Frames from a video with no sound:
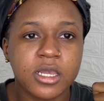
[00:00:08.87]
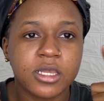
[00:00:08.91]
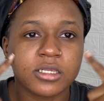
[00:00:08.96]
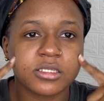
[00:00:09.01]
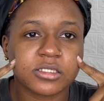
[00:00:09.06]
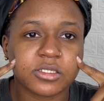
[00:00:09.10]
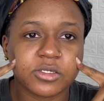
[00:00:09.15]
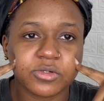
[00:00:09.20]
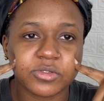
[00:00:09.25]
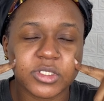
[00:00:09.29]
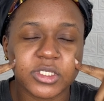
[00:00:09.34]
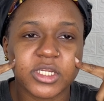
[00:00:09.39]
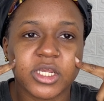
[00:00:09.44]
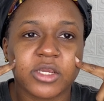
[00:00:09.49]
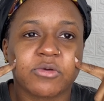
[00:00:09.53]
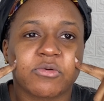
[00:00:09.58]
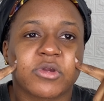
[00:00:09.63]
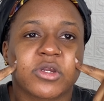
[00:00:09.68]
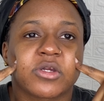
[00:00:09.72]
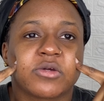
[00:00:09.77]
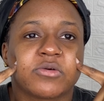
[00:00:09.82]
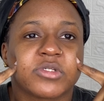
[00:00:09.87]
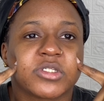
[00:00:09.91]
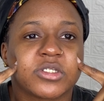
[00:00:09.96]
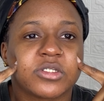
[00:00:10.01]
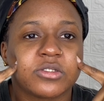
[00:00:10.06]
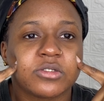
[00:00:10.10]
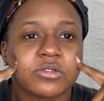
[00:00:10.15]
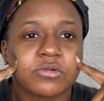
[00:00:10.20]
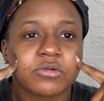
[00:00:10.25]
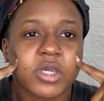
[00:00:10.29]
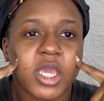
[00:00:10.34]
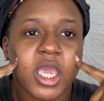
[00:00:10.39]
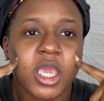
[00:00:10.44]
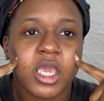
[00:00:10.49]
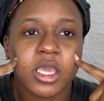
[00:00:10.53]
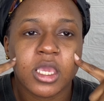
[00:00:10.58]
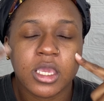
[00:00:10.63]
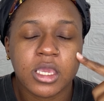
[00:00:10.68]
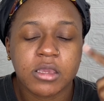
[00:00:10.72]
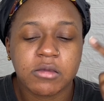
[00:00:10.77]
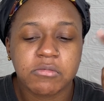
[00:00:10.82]
So today we're going to do
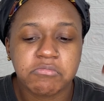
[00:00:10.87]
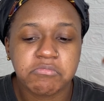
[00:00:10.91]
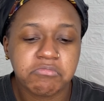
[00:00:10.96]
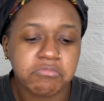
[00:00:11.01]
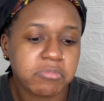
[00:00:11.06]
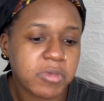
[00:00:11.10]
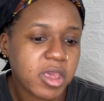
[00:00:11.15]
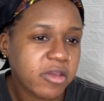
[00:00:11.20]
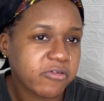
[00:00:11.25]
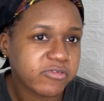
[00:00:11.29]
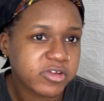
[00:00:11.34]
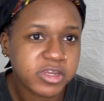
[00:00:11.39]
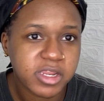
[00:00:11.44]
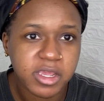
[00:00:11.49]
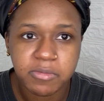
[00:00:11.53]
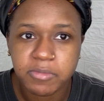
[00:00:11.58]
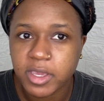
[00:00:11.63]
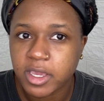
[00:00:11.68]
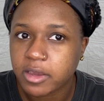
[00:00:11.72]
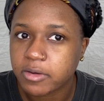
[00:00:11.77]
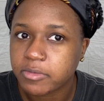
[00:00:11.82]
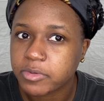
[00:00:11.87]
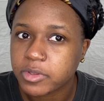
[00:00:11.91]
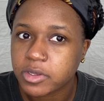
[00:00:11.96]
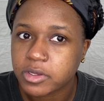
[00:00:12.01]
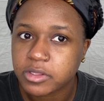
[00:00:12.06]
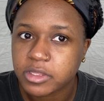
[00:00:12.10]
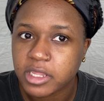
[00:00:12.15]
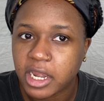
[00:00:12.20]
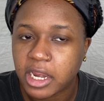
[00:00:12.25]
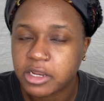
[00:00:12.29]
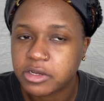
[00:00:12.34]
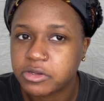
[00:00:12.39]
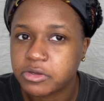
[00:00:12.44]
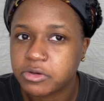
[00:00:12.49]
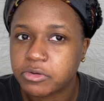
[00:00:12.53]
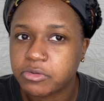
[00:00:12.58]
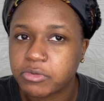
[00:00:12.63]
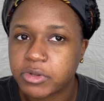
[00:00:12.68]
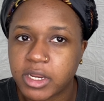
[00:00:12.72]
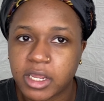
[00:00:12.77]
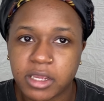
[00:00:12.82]
a everyday makeup look that I do
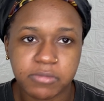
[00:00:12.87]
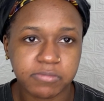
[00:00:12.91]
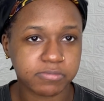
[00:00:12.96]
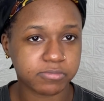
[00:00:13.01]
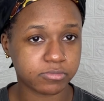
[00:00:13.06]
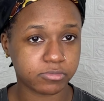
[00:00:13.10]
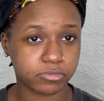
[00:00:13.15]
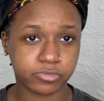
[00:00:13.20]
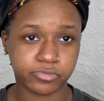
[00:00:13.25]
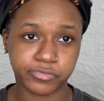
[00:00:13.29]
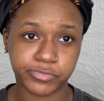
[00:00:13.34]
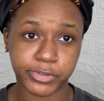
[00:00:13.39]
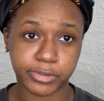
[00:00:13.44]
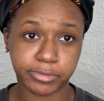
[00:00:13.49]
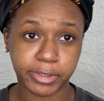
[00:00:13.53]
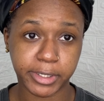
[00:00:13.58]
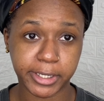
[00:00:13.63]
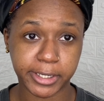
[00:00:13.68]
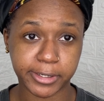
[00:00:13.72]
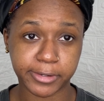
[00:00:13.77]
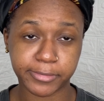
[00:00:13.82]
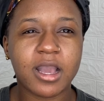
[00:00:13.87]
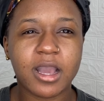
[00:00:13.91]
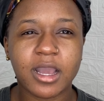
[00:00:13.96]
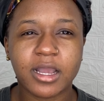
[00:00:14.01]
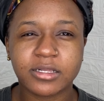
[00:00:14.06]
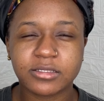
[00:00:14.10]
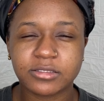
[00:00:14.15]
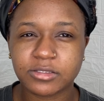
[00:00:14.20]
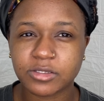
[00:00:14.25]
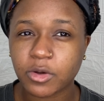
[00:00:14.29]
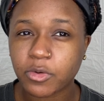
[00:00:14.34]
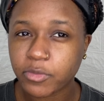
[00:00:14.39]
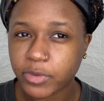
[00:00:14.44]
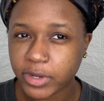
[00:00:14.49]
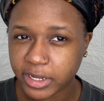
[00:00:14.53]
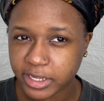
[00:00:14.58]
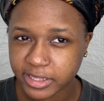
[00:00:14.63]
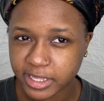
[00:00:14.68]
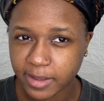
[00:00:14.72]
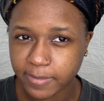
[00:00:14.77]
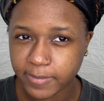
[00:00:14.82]
when I wear makeup. I don't wear it
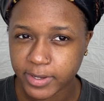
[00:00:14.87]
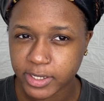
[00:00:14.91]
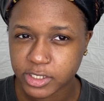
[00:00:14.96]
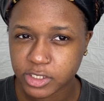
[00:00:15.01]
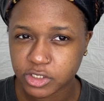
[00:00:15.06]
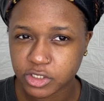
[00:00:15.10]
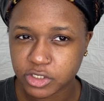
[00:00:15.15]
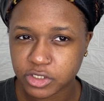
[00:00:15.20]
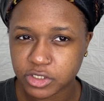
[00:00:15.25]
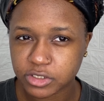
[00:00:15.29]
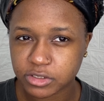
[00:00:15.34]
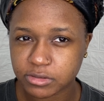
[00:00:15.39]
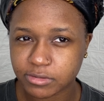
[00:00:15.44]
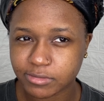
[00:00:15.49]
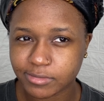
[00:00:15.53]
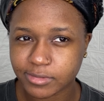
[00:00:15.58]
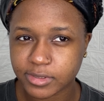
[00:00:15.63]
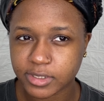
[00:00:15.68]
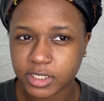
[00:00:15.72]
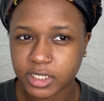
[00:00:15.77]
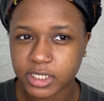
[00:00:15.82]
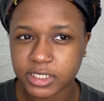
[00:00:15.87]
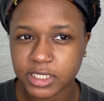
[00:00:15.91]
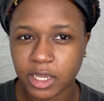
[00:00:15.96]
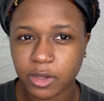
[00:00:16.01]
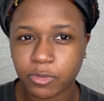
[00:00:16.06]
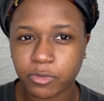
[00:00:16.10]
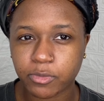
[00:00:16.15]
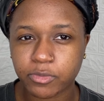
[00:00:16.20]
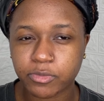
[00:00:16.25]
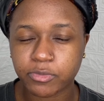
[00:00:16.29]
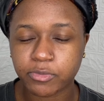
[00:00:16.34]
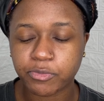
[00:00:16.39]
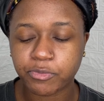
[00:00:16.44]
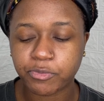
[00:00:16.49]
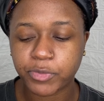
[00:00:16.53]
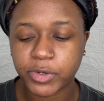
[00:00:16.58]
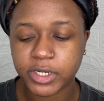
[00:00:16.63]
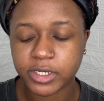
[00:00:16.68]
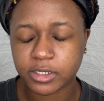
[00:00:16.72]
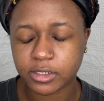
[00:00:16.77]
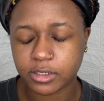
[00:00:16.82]
that much because
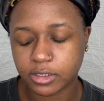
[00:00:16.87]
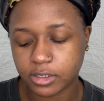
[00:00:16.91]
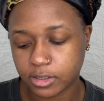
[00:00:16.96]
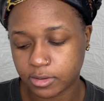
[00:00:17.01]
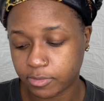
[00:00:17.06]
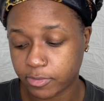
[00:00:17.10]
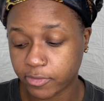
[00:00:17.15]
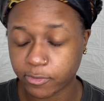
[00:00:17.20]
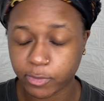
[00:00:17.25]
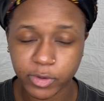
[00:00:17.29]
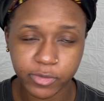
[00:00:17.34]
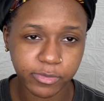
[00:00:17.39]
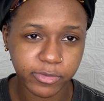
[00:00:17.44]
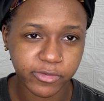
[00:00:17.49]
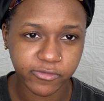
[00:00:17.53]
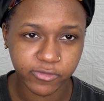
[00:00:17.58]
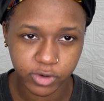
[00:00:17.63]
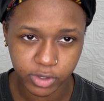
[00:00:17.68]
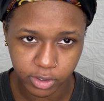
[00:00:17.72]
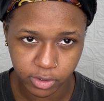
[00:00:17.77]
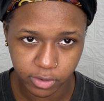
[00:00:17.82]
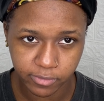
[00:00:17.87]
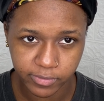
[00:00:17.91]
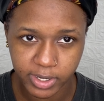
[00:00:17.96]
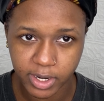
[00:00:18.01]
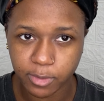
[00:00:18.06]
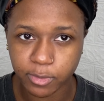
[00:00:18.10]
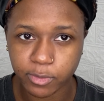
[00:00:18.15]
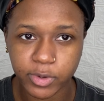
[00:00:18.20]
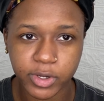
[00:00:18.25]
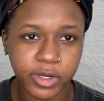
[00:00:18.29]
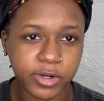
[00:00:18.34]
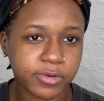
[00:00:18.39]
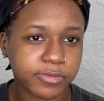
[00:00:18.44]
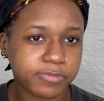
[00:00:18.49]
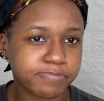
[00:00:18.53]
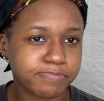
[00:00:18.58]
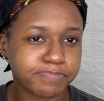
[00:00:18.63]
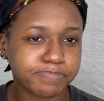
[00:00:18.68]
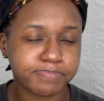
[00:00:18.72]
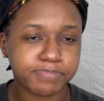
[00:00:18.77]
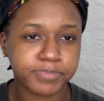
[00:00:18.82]
before COVID I wear
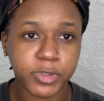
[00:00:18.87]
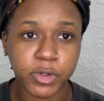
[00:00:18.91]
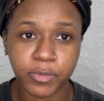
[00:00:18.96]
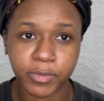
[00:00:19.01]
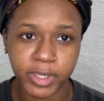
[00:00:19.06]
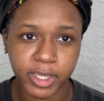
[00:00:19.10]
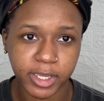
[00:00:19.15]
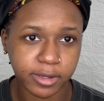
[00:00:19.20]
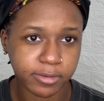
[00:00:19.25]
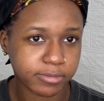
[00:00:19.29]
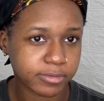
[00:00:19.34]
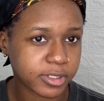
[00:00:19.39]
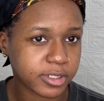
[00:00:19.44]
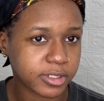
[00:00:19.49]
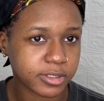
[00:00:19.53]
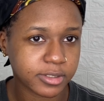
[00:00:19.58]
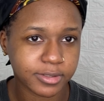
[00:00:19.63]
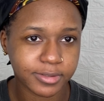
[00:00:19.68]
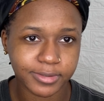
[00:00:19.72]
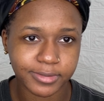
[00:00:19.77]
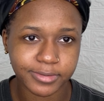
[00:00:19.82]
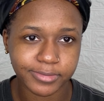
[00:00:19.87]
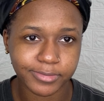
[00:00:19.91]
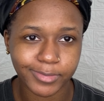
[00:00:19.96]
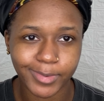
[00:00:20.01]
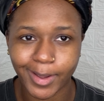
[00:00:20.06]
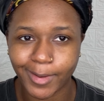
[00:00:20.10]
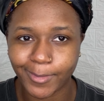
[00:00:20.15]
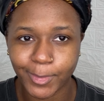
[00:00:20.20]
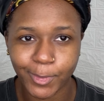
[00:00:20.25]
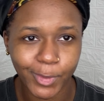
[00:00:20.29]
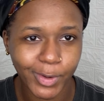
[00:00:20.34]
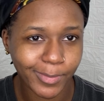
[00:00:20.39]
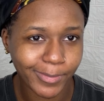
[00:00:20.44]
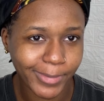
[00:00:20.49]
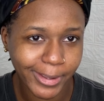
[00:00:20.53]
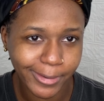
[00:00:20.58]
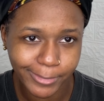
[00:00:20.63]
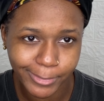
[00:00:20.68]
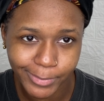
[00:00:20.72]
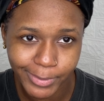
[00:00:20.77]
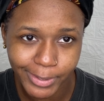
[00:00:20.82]
no makeup because I'm gonna wear makeup
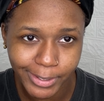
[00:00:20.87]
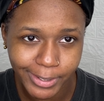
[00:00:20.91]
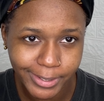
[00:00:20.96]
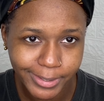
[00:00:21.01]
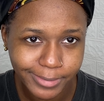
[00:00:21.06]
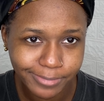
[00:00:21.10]
to work.